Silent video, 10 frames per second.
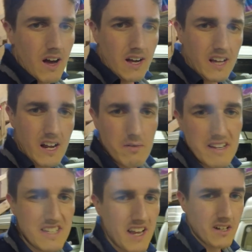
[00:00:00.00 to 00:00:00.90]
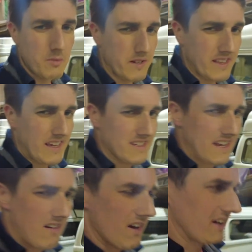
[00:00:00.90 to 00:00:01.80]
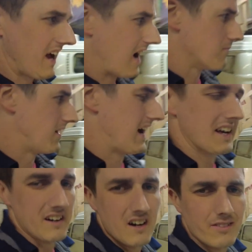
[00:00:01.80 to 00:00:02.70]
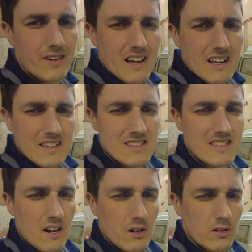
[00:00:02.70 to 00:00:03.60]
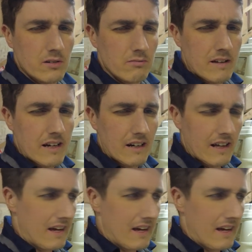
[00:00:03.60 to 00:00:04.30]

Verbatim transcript: I kind of reset a couple of things there on the carb while I had it off, so we'll